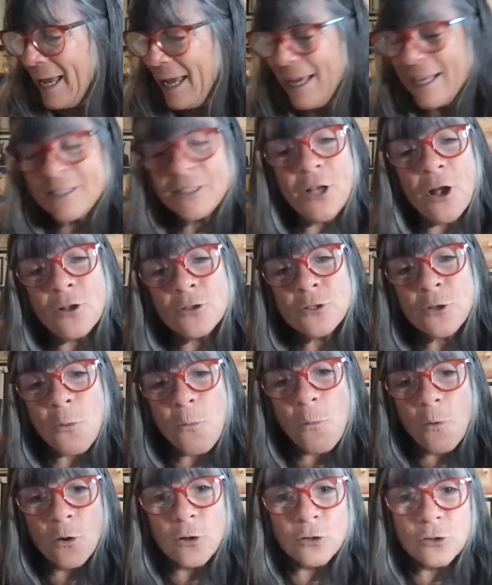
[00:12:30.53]
It's also
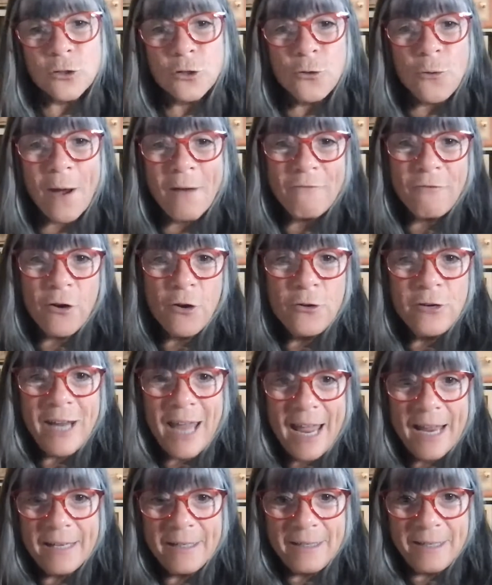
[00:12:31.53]
World UFO
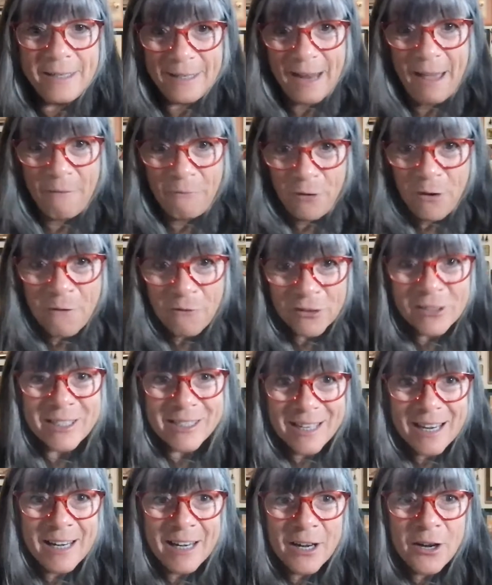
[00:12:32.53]
Day. Have you ever
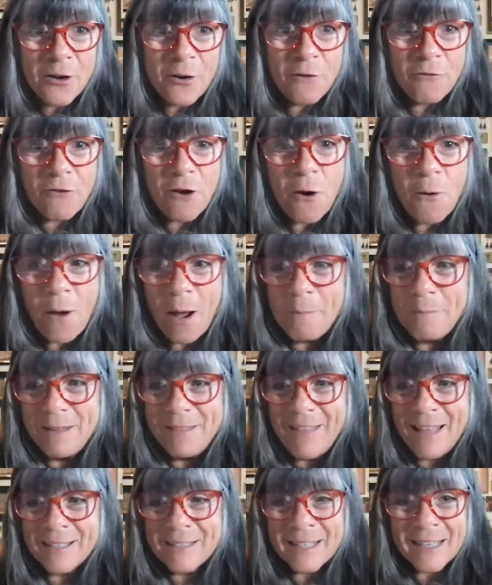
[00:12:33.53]
seen a UFO? I
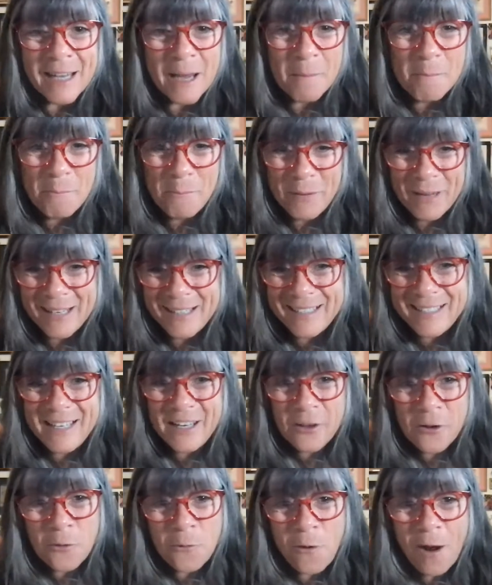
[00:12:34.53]
mean, that's like a big
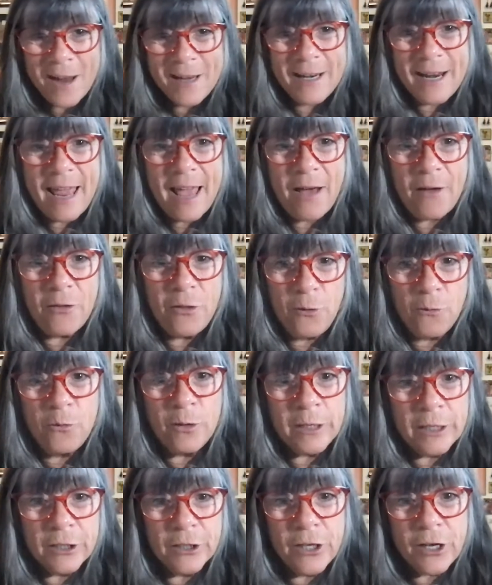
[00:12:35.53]
deal right now. They're
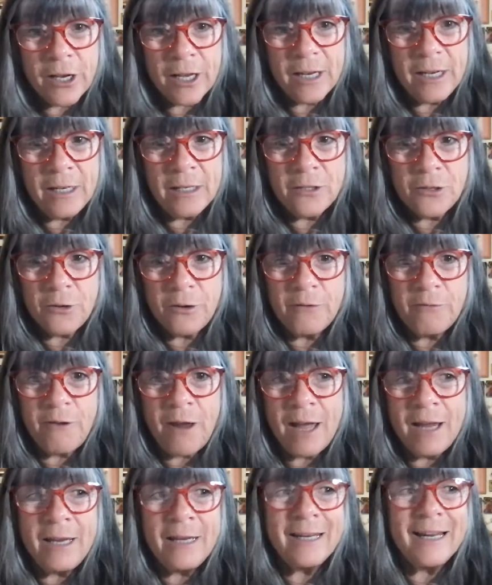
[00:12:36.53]
really looking into it,
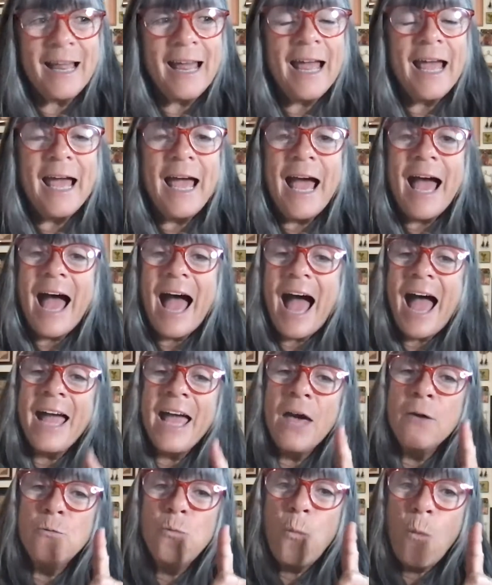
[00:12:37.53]
right? I
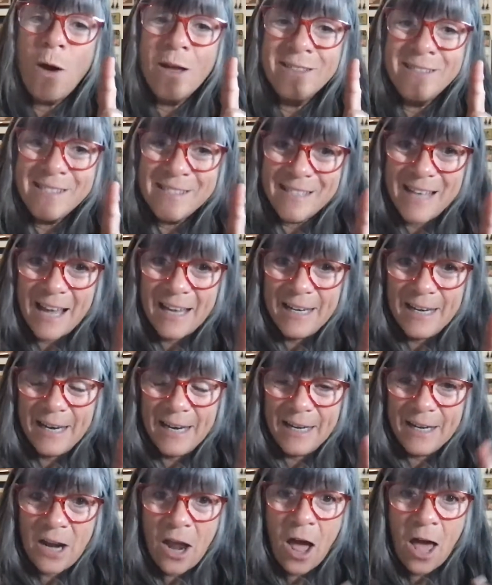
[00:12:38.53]
had one
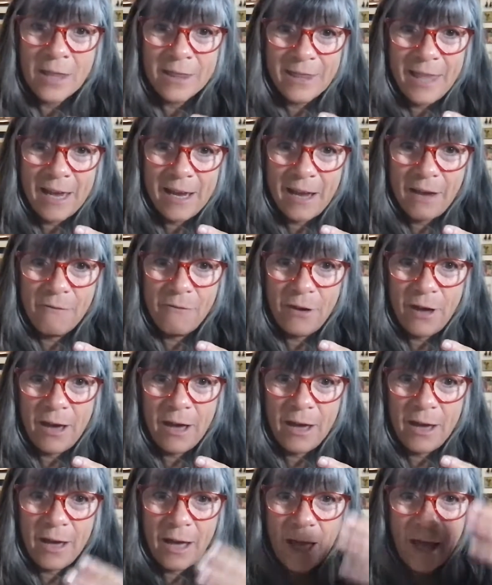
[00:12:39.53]
sighting, not like of
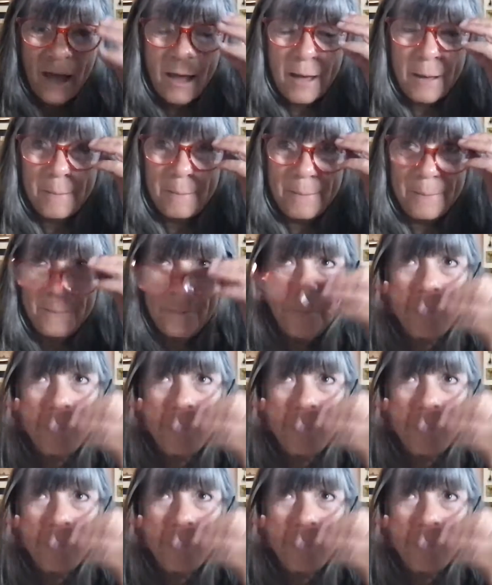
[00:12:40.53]
a, I